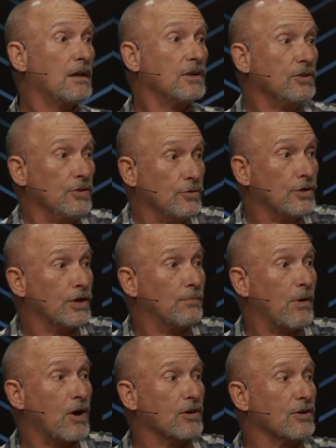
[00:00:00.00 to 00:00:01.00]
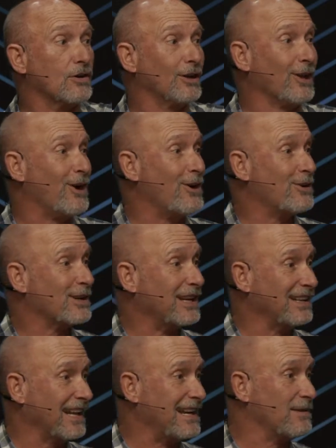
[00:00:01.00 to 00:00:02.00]
You're going to partner along
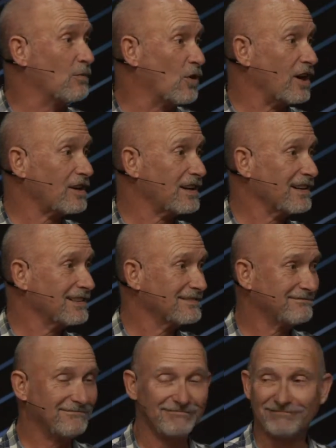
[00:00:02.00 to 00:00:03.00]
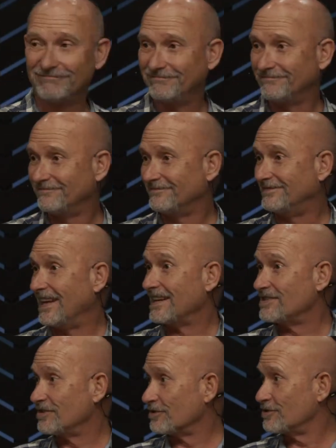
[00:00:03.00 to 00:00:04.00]
and let him work?
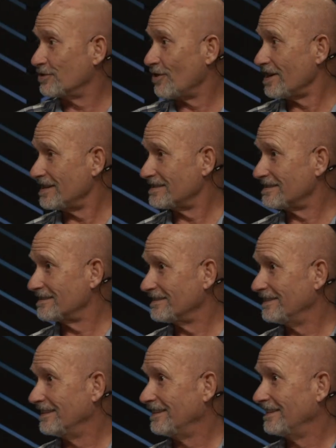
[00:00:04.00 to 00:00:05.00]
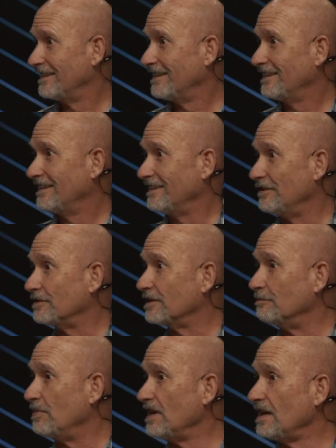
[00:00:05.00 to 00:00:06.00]
That's your choice. You
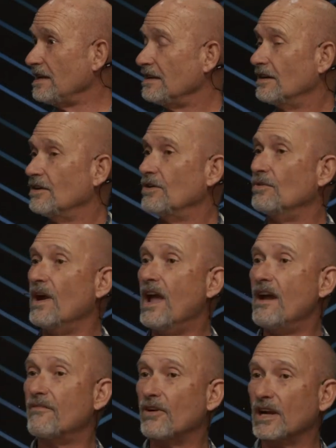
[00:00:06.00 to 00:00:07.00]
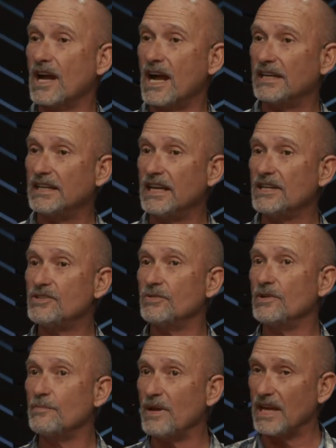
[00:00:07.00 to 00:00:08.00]
can be whoever God needs
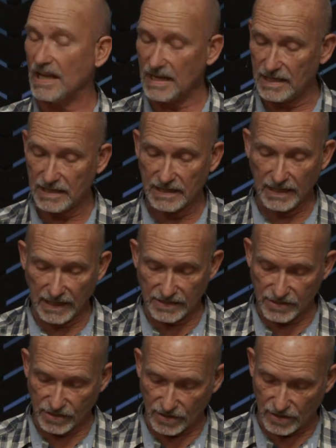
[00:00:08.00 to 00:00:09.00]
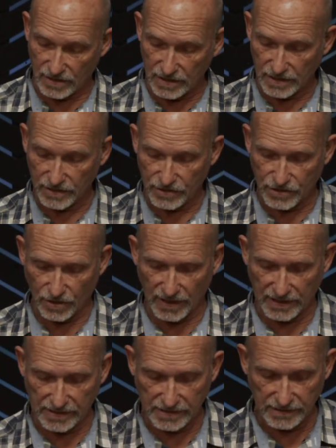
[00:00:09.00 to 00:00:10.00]
you to be. It's your
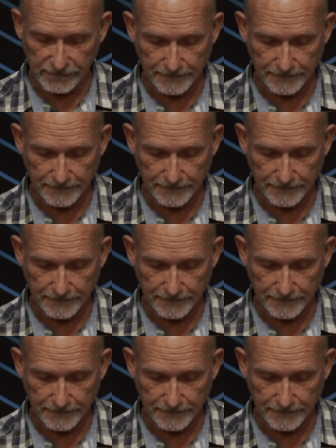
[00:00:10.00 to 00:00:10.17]
choice.